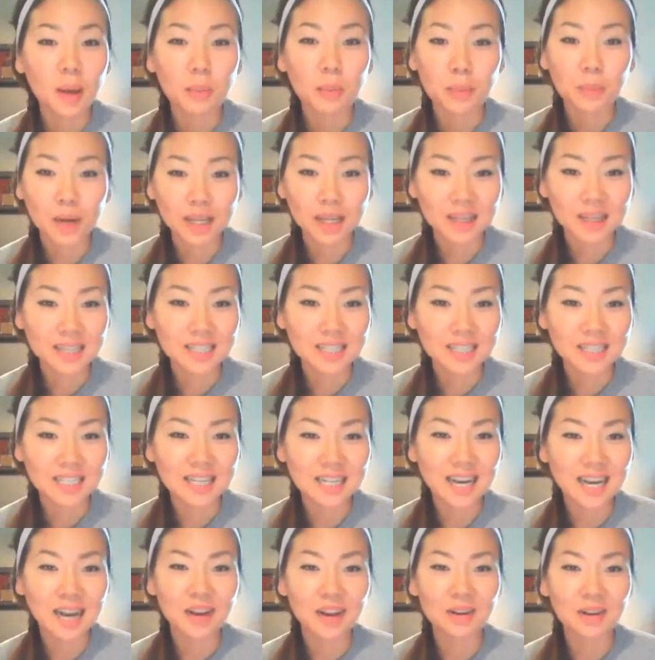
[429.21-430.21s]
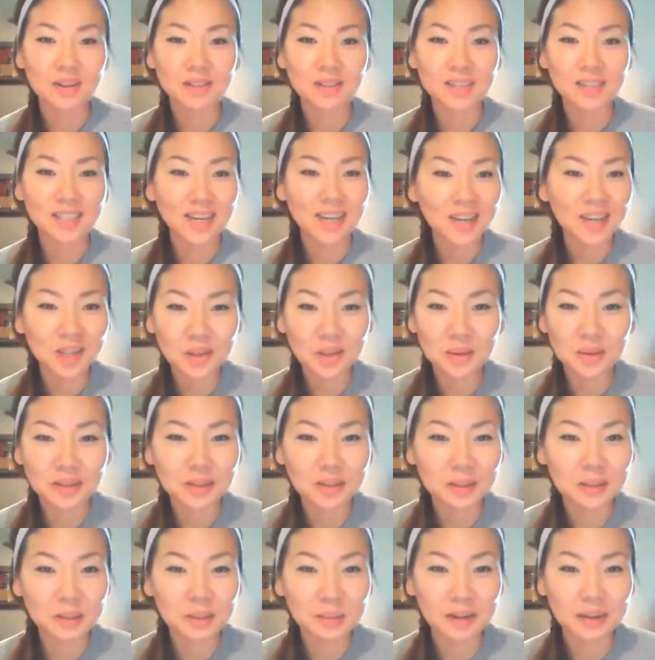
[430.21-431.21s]
break things down, tell you a
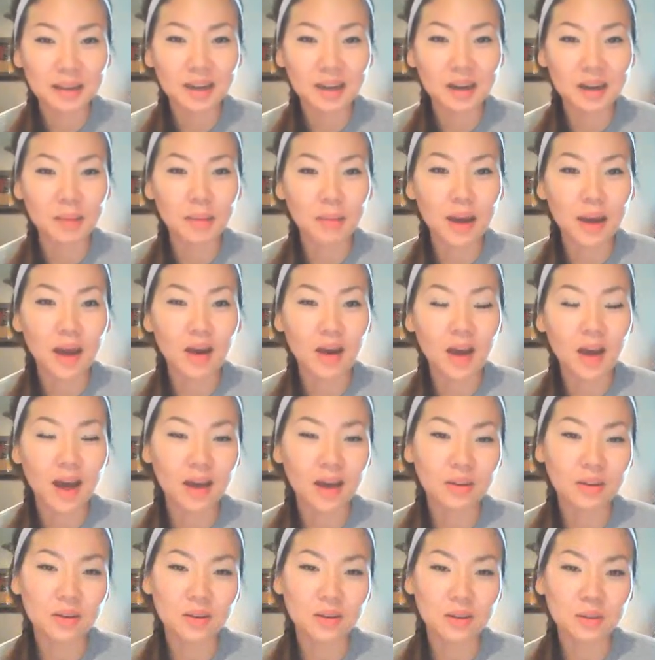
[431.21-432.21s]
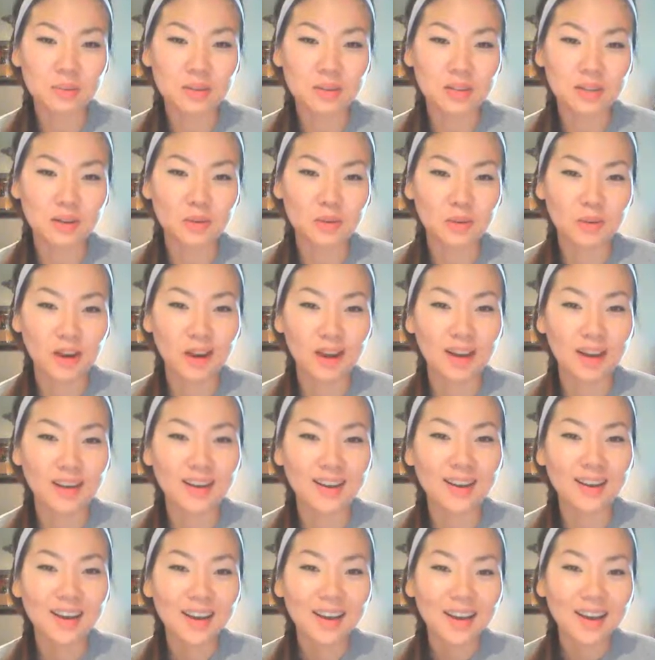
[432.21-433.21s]
little bit about how the group's going to
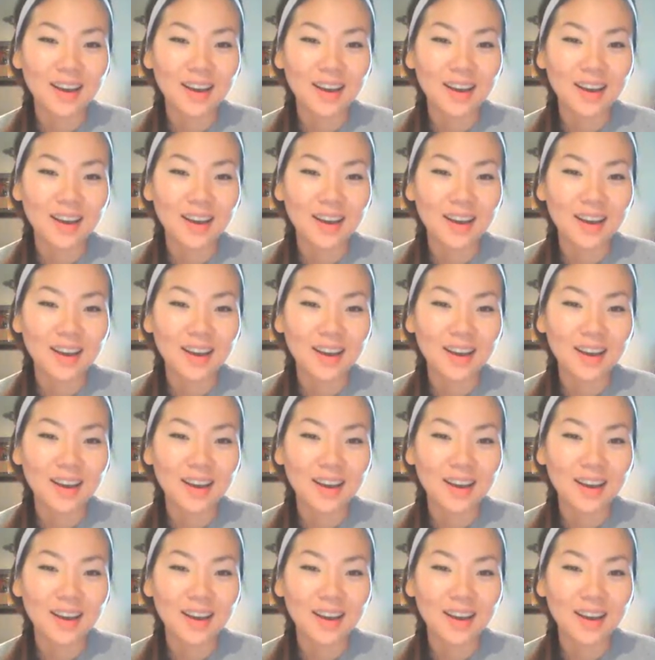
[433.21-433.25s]
run.